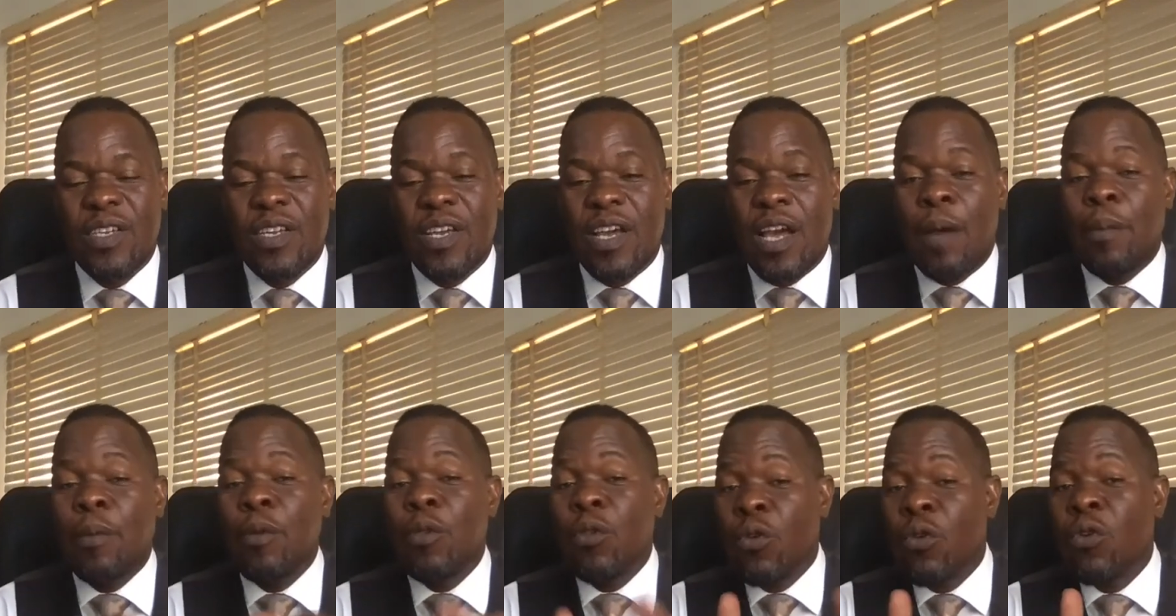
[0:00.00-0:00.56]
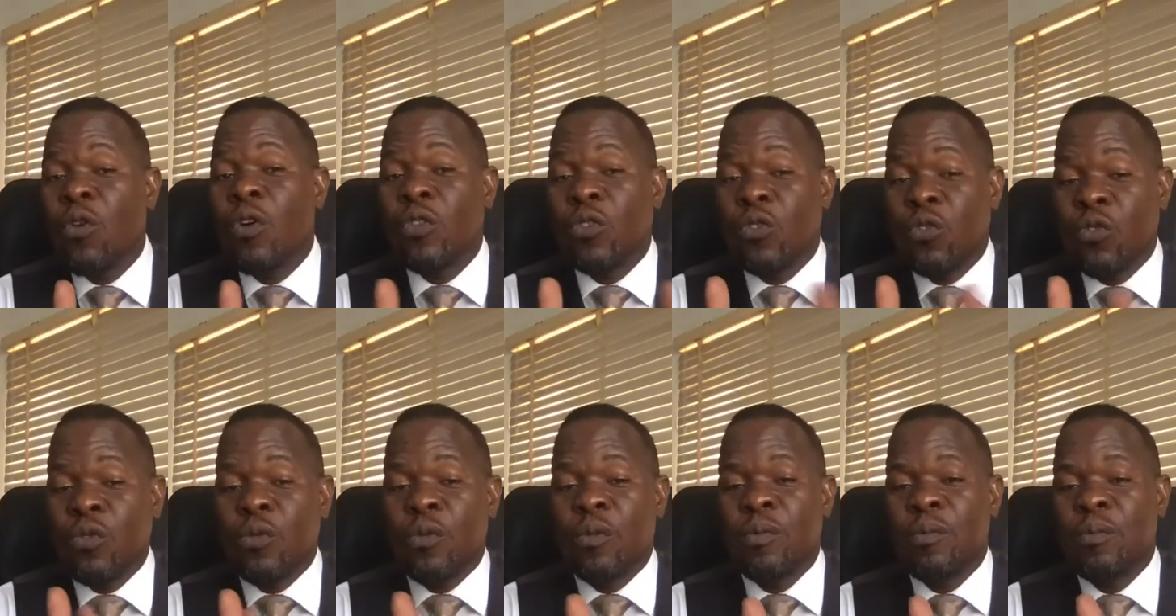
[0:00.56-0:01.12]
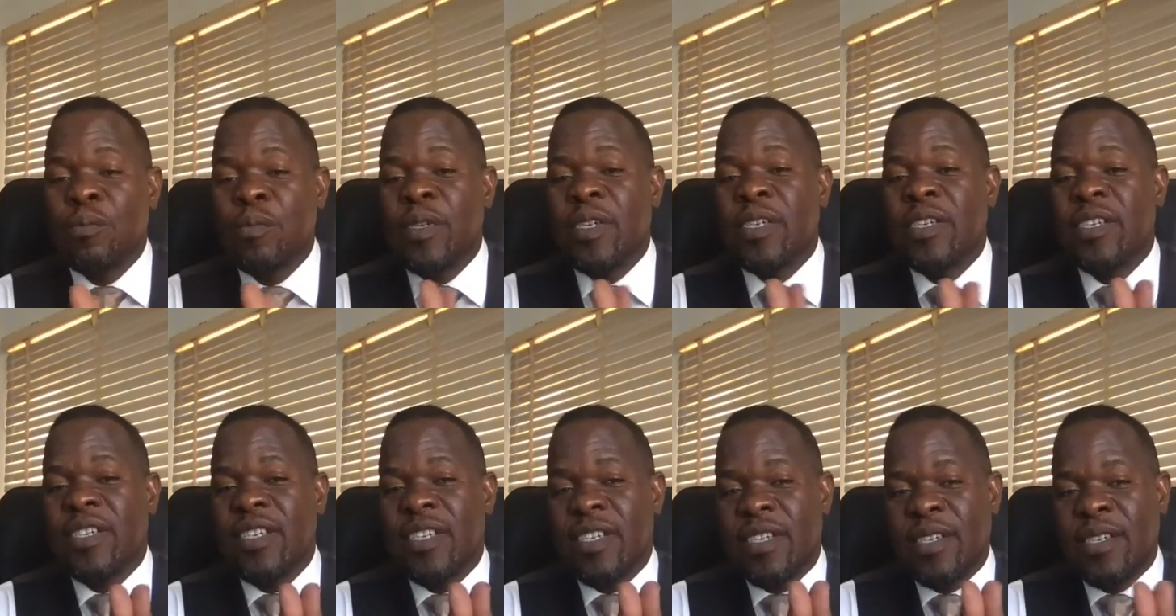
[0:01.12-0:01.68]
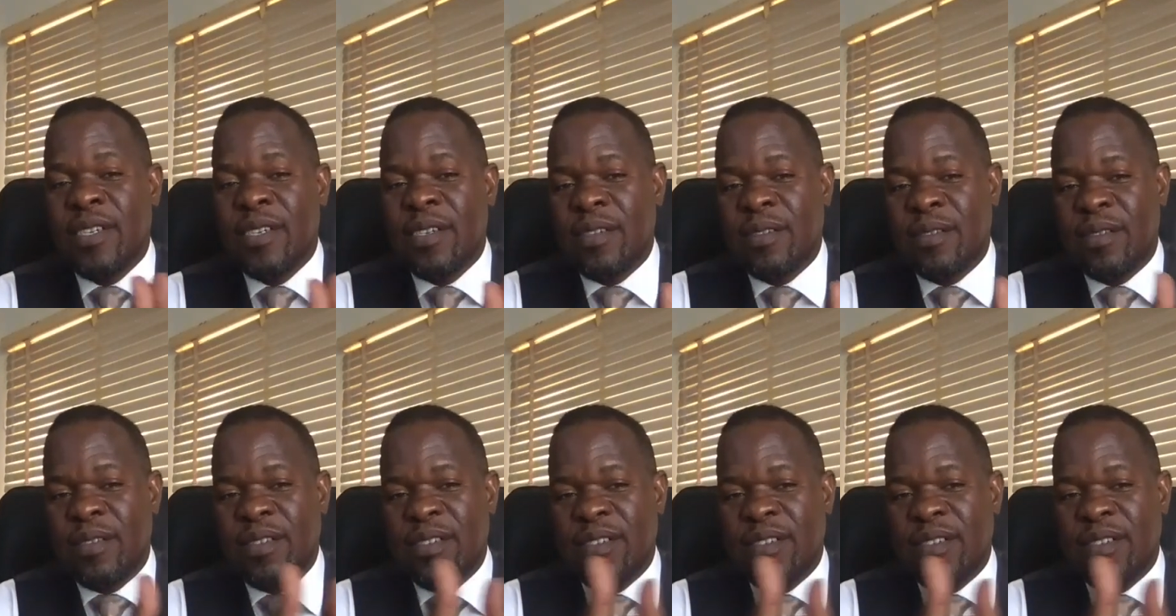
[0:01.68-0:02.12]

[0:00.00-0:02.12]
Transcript: I will go on to make a